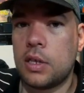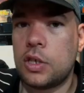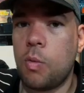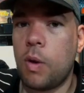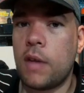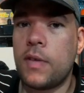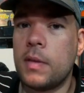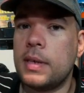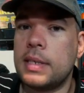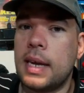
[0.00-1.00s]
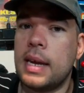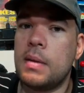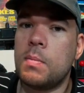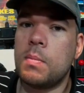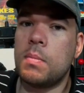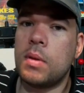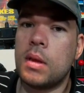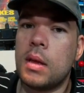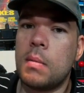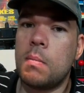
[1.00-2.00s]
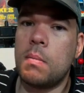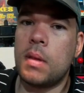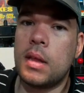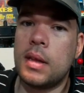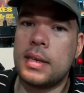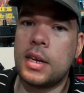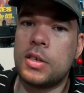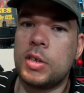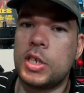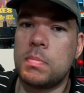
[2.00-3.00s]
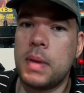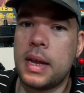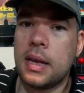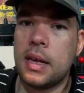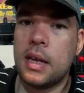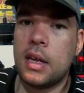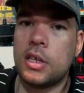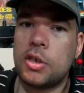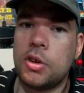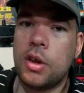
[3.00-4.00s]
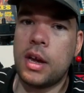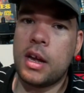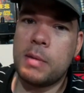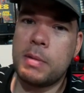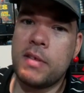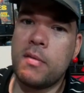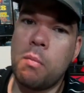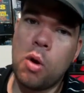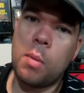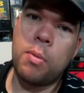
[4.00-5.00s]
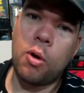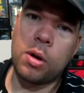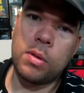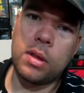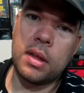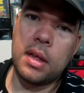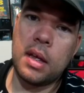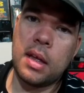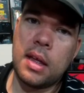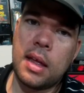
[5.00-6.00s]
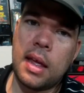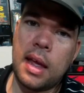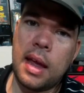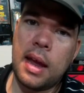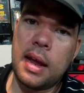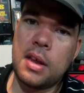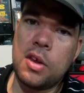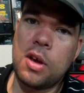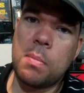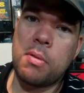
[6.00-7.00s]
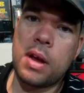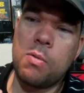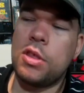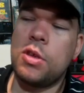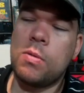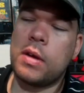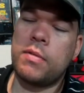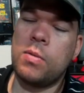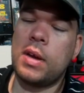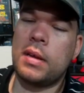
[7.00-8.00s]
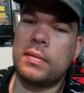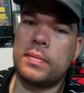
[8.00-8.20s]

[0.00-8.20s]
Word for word: So what if it was a Nintendo Switch Mini? So it could be even more portable and you could bring it with you wherever you went.